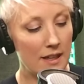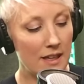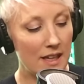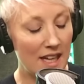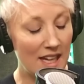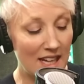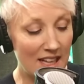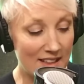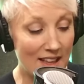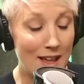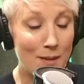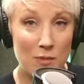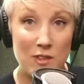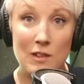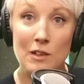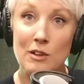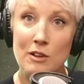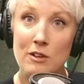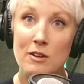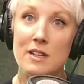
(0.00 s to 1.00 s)
it is
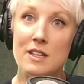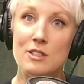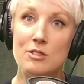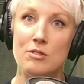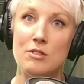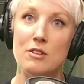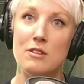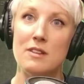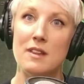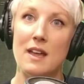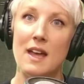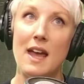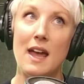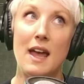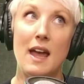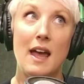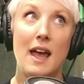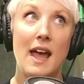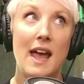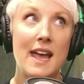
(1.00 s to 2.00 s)
absolutely true that
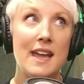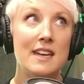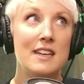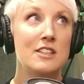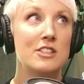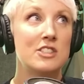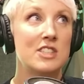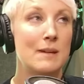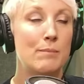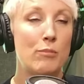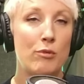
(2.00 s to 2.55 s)
energy